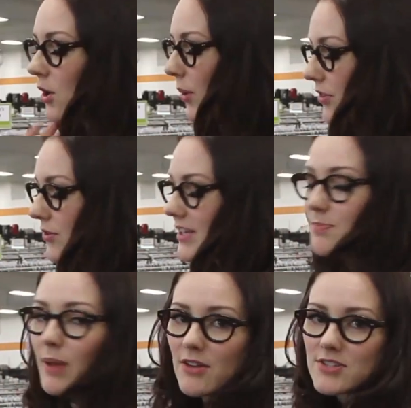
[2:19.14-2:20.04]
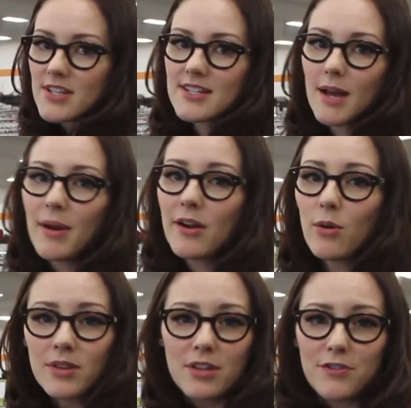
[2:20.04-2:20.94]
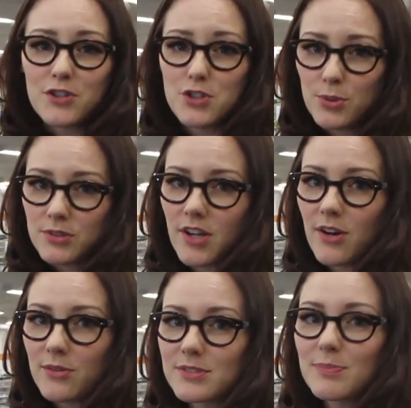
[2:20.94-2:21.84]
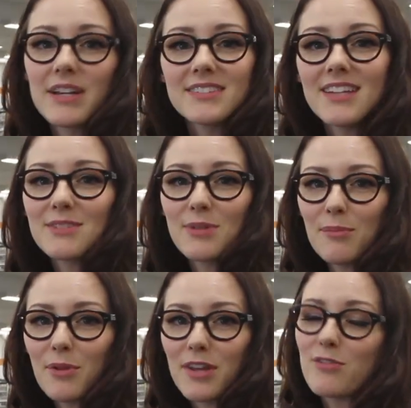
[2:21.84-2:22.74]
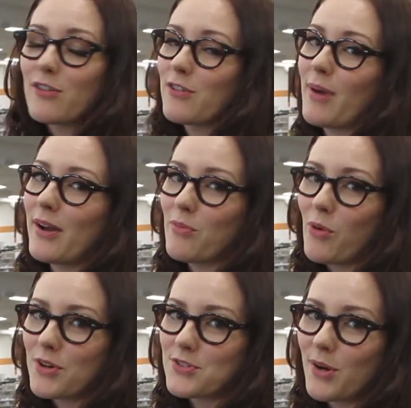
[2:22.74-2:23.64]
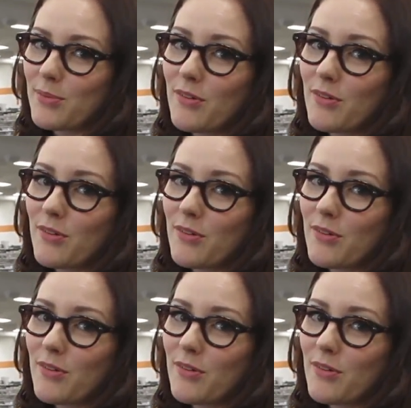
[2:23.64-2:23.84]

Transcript: Going through these blouses, I might only look for jewel tones because that's what I'm looking for my own wardrobe.